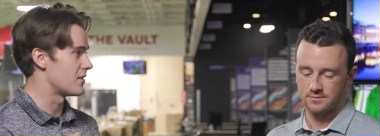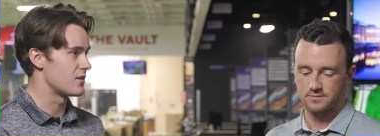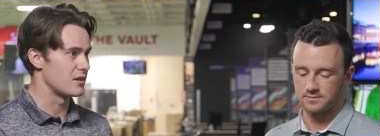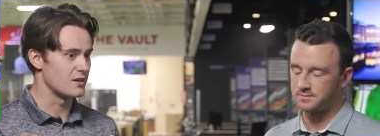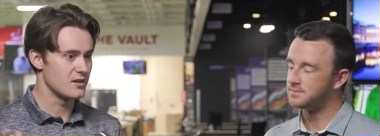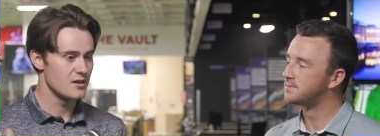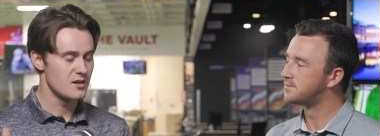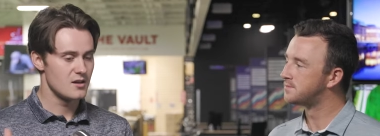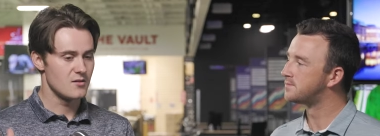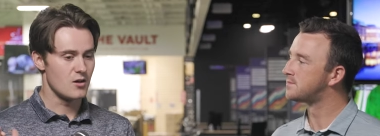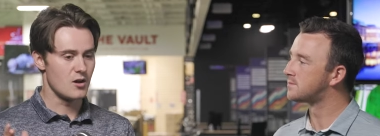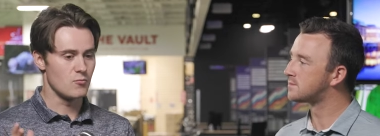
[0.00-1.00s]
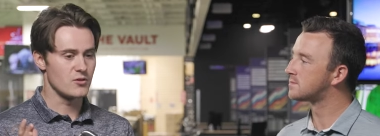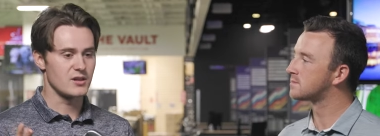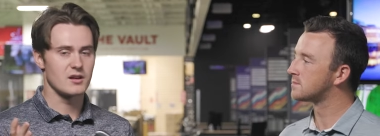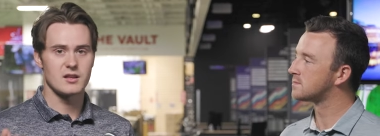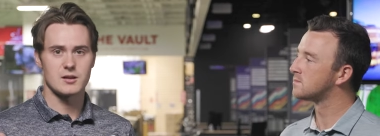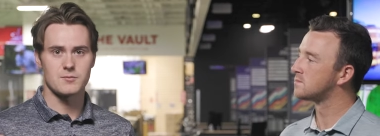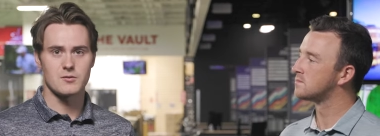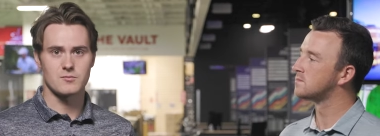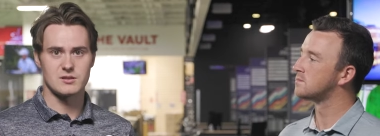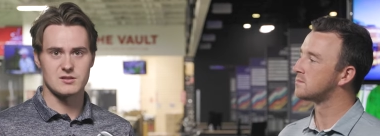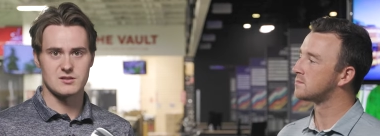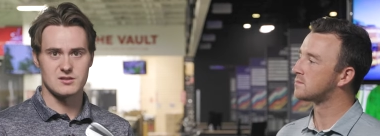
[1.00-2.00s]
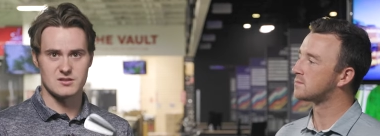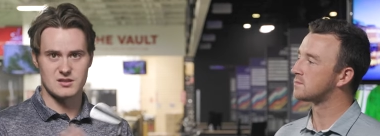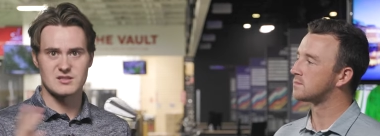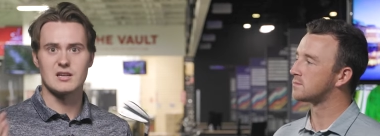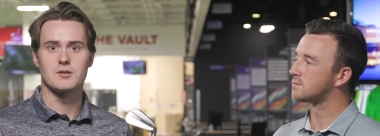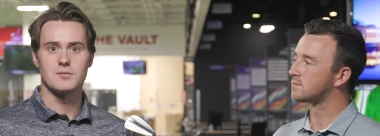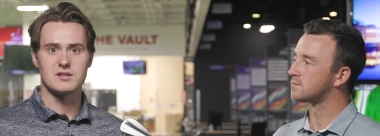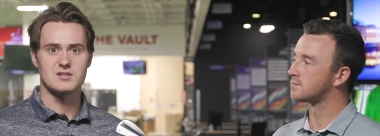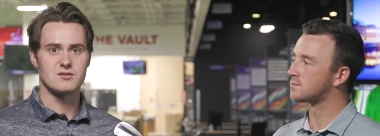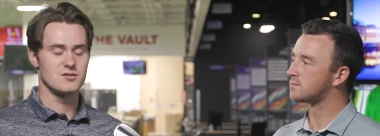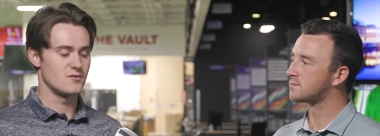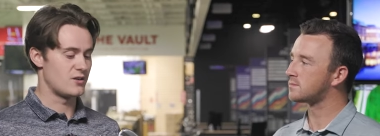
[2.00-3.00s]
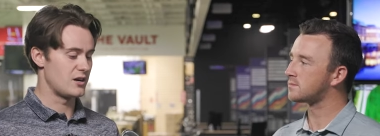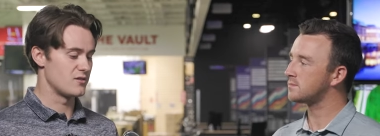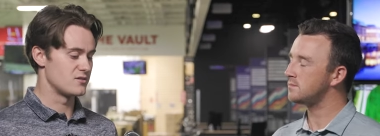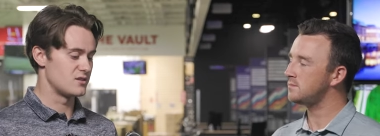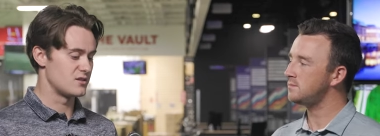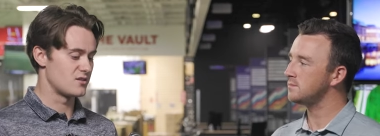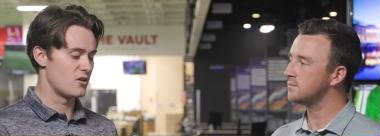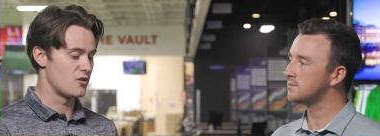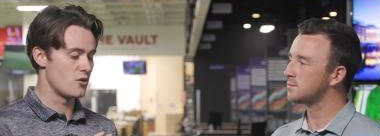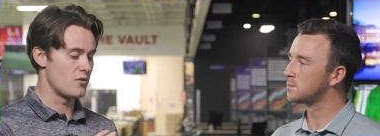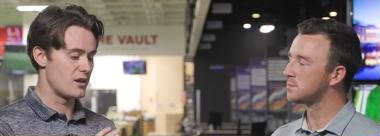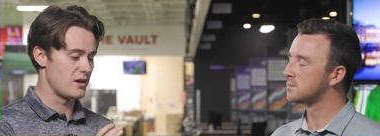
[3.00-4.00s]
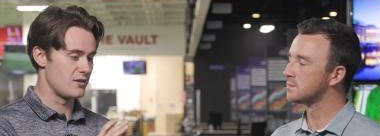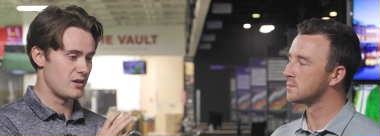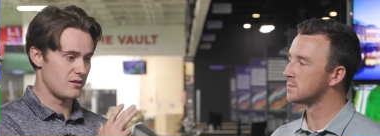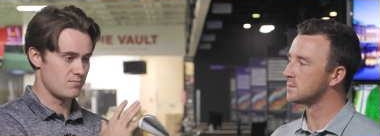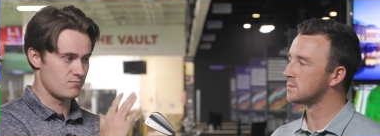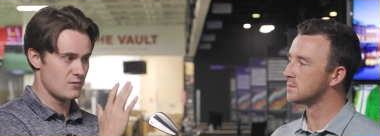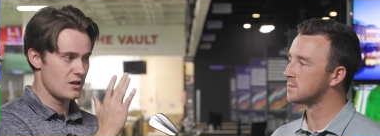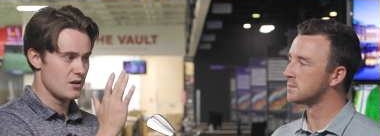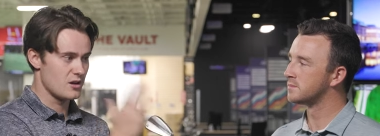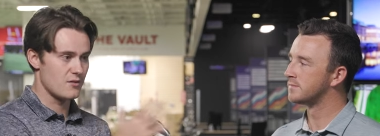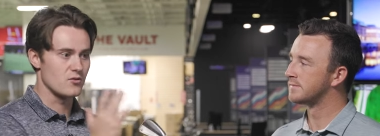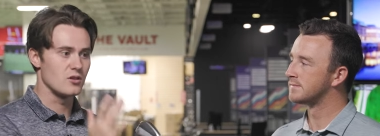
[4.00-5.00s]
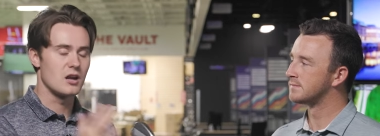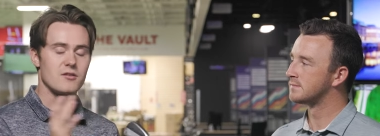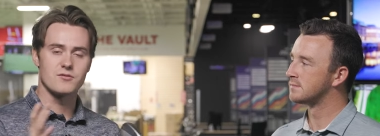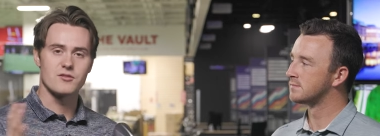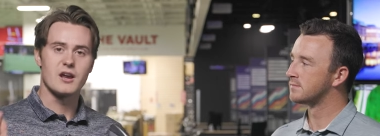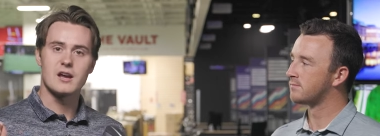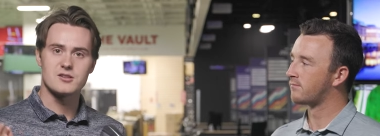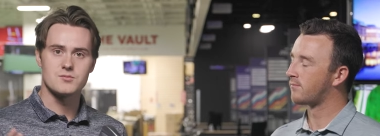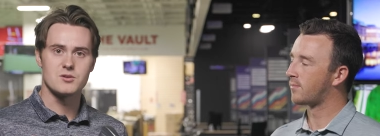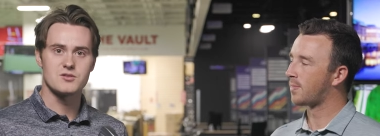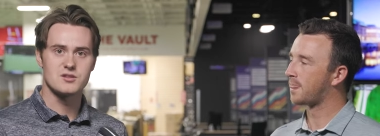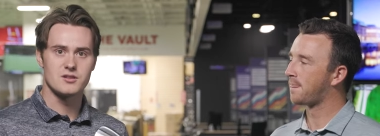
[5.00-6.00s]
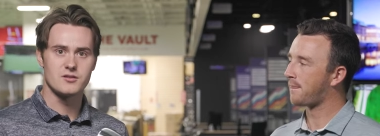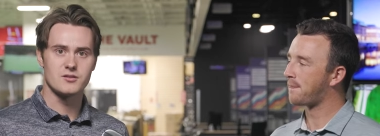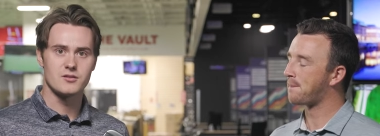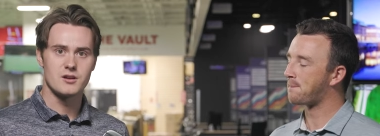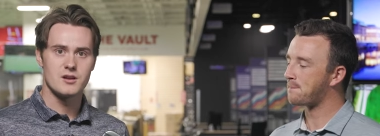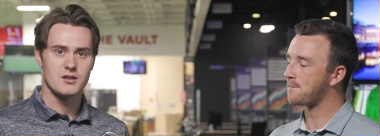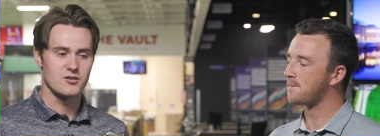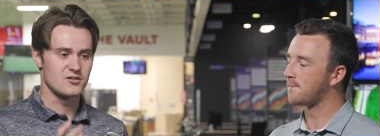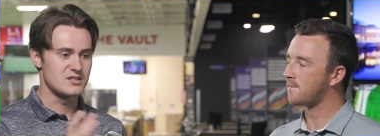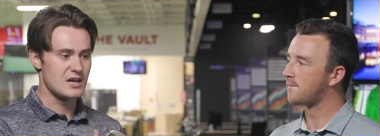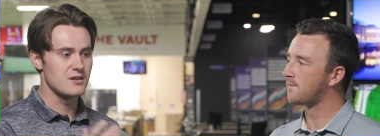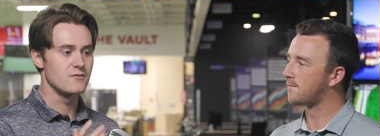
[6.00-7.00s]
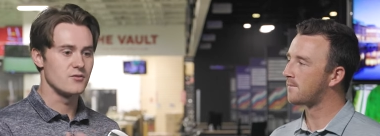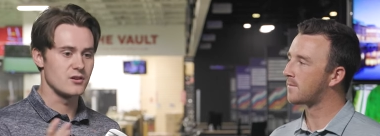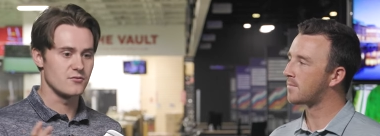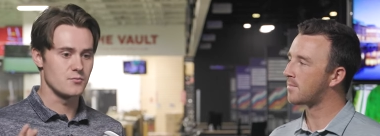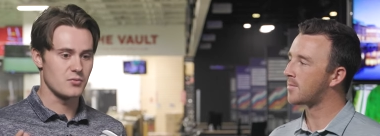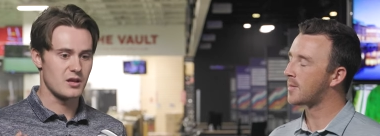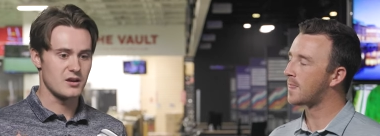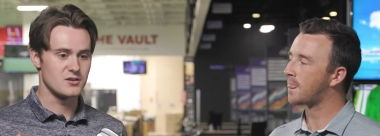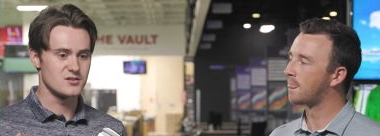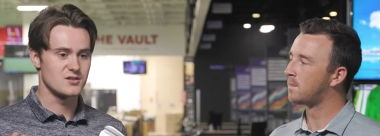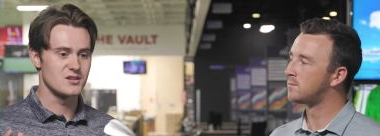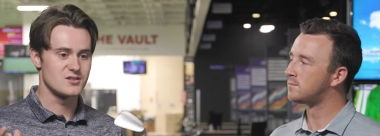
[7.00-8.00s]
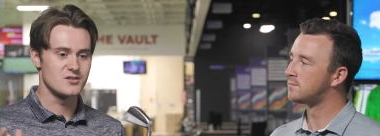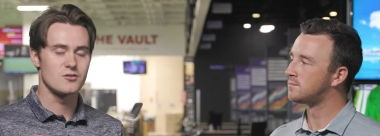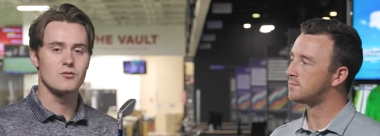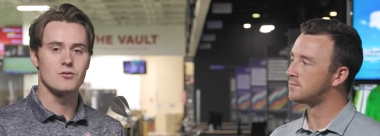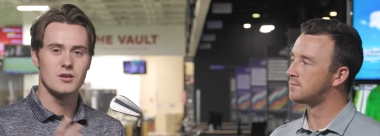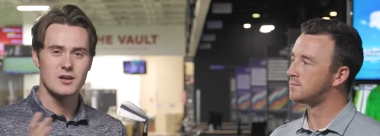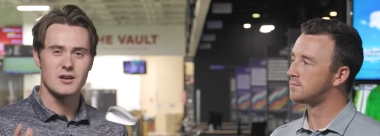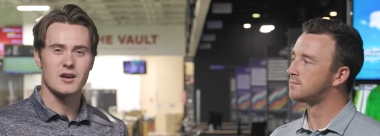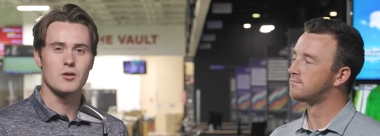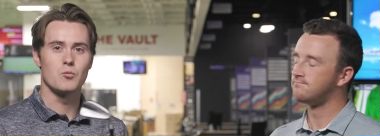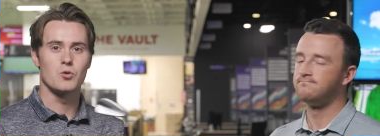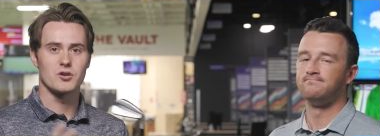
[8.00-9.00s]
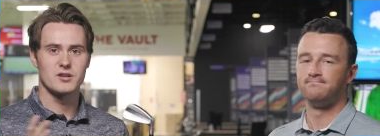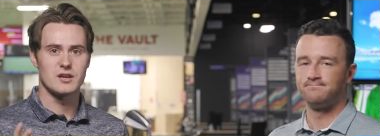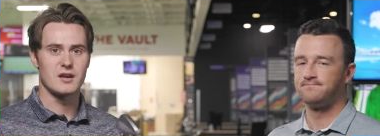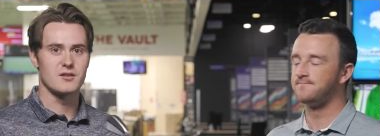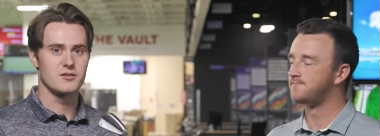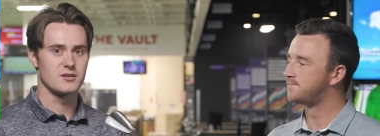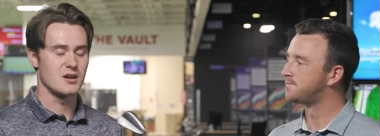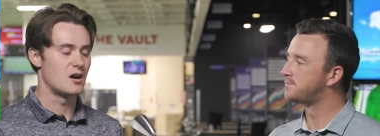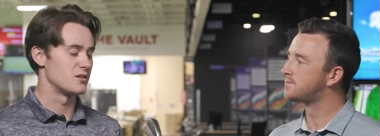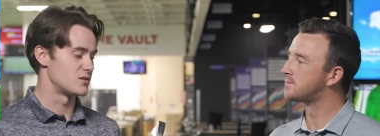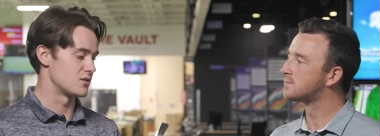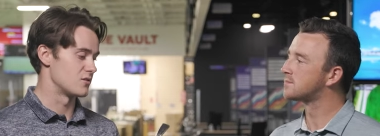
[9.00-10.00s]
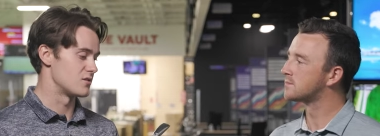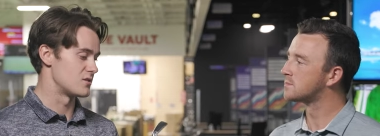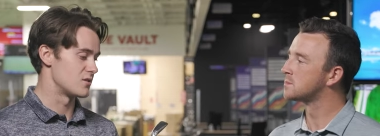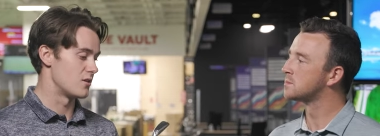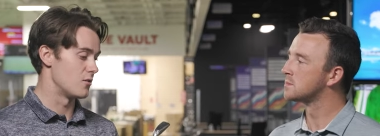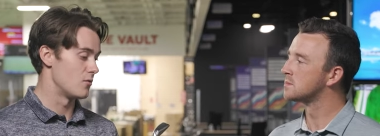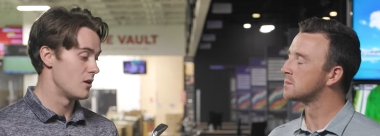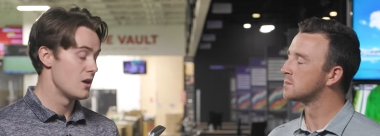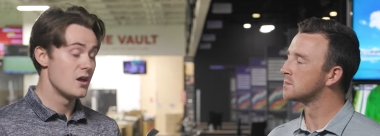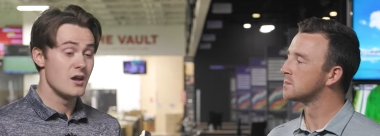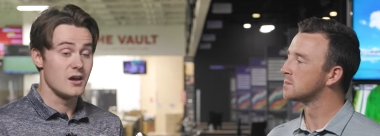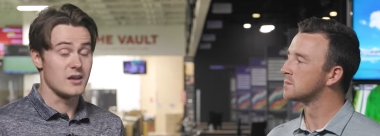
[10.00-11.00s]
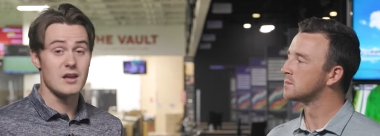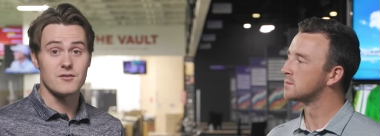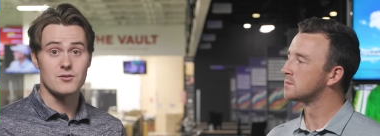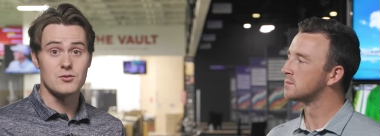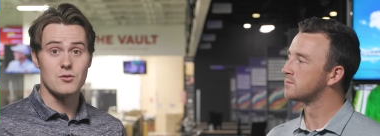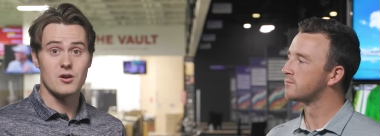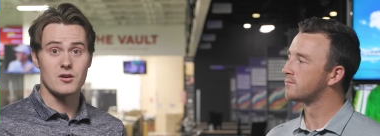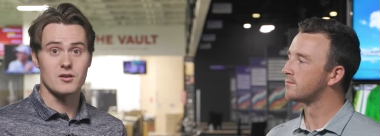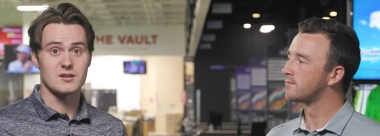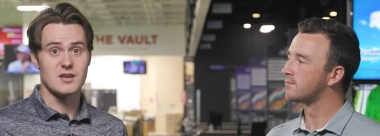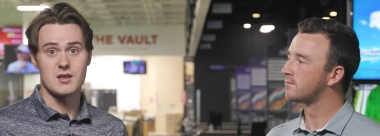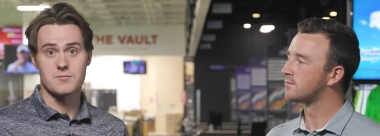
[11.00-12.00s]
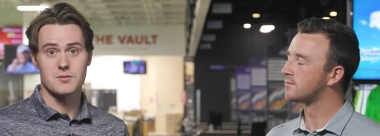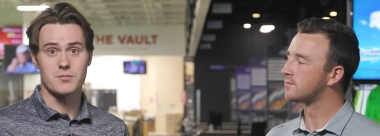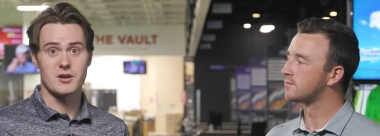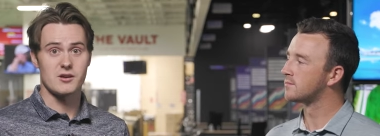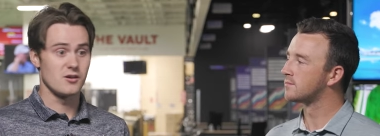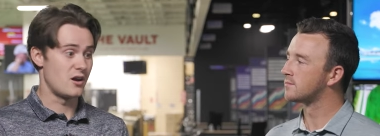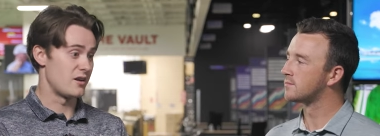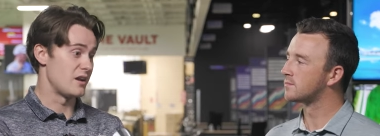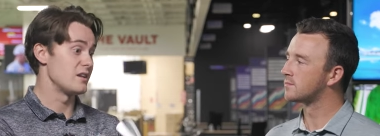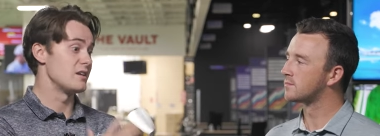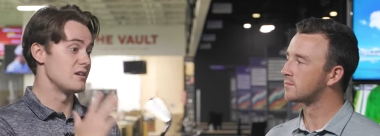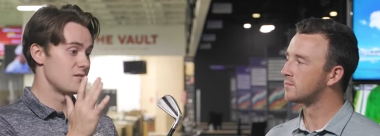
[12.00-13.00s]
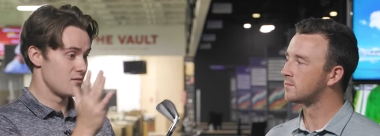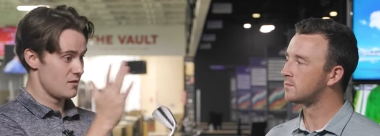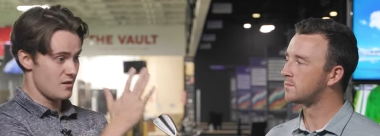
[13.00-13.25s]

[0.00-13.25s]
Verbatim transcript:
Speaker 1: I, I think uh, one thing I like about these, the TaylorMade series of irons is, although they, they cover a lot of different attributes and they're they're intended for different players, they still kind of work mm-hmm. together in concert. And so again, if you are a TaylorMade player on any